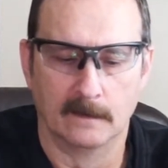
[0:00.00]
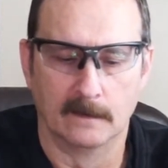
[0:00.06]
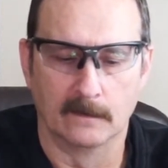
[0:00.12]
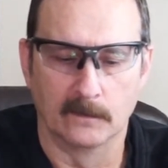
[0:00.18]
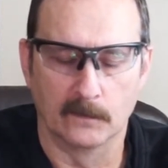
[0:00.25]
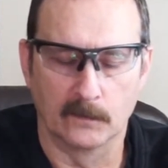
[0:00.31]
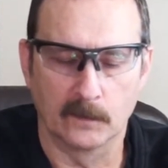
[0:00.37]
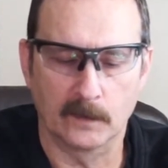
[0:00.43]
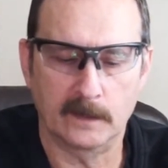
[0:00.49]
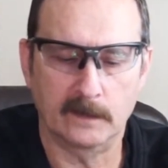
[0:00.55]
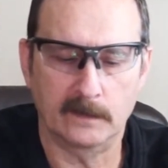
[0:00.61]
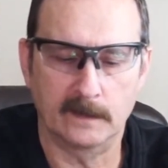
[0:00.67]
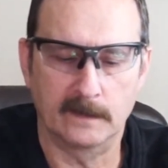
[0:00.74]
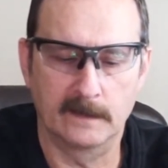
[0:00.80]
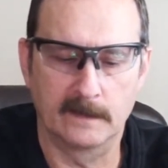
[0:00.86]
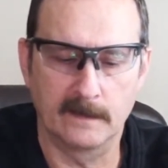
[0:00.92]
Look at
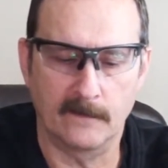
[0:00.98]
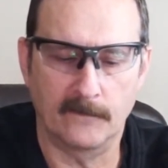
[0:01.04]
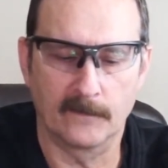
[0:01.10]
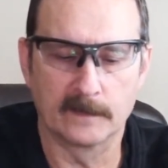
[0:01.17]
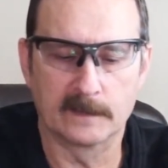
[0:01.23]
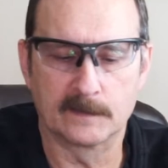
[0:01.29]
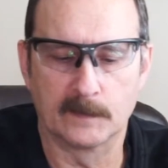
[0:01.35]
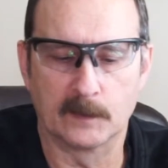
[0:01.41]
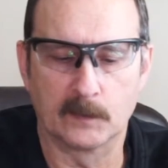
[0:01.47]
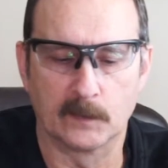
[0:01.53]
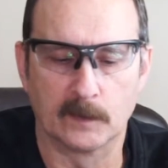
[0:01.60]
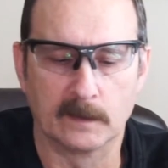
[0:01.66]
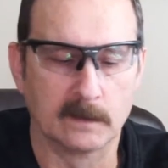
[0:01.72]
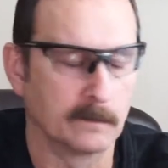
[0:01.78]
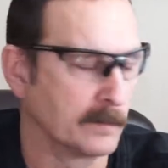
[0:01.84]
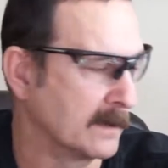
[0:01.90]
the difference
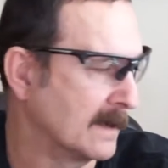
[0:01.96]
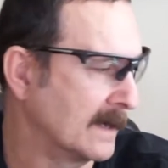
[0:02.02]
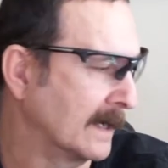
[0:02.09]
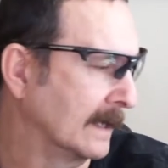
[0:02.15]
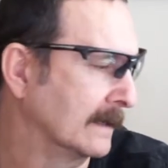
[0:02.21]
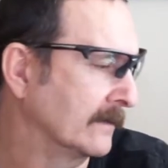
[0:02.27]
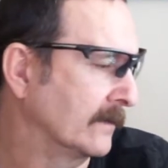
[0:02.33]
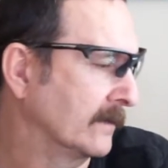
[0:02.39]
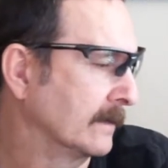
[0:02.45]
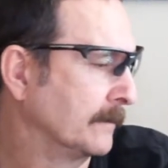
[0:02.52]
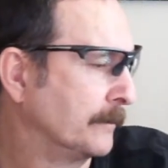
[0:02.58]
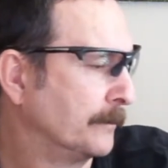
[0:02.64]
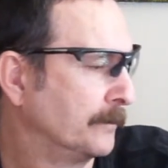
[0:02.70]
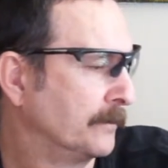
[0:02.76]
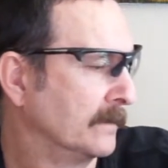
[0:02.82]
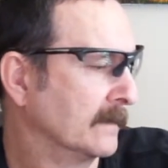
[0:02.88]
between the bodies.
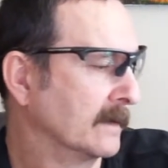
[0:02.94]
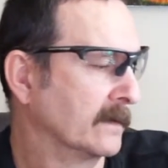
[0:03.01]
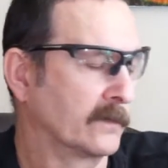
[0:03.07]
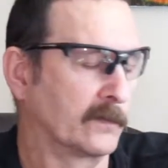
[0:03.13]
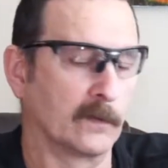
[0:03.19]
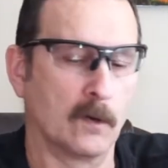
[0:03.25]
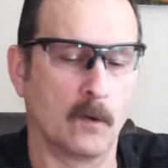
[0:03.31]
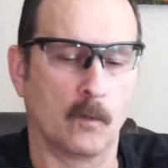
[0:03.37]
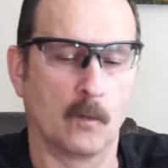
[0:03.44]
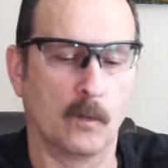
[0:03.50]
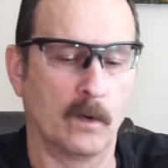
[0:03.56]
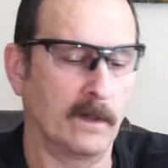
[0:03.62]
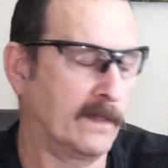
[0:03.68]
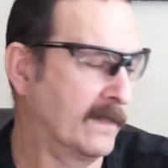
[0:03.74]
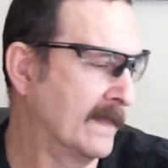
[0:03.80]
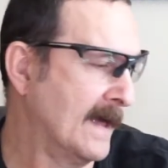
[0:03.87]
So
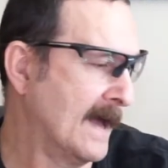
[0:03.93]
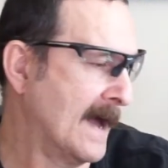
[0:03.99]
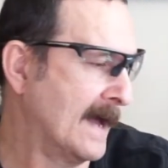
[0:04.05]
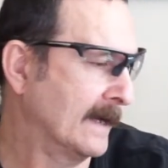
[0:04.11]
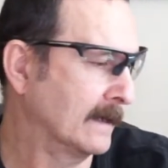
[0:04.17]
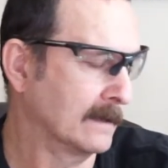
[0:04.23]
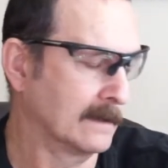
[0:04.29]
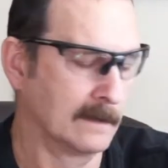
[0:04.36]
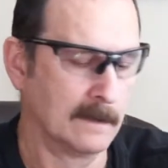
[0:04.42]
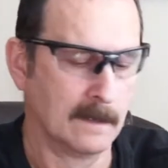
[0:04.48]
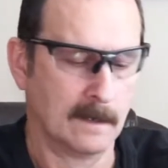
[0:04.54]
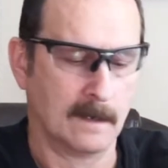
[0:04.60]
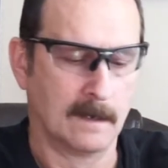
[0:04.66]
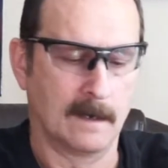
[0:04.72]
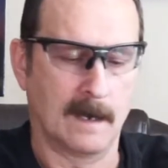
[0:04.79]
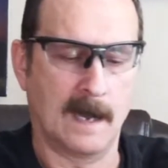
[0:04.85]
with that,
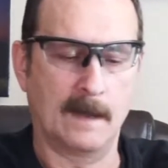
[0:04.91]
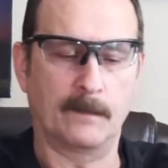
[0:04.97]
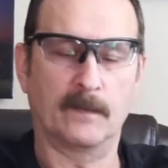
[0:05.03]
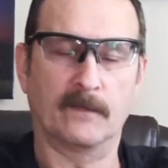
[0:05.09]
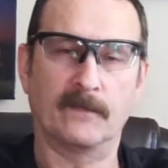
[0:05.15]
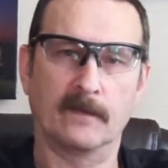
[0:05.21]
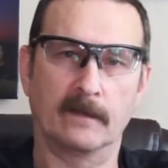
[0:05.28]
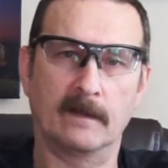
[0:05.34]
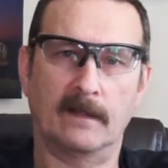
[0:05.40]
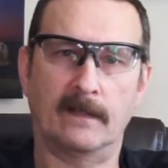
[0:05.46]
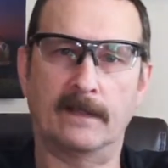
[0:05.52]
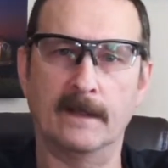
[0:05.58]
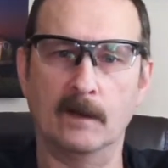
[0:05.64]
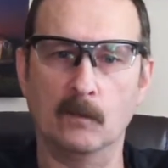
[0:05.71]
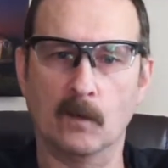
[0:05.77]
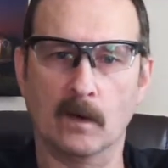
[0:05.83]
I prefer the
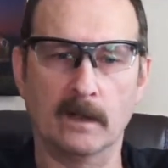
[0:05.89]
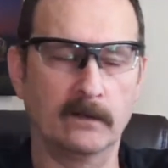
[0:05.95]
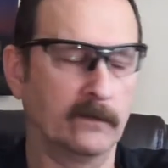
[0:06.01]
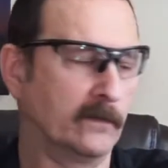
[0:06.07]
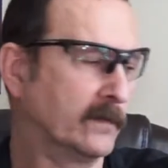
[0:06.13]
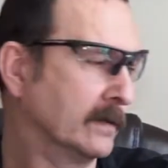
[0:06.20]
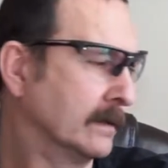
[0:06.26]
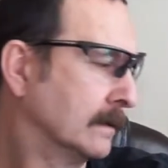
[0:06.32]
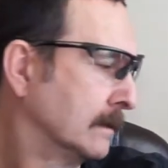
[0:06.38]
thin ones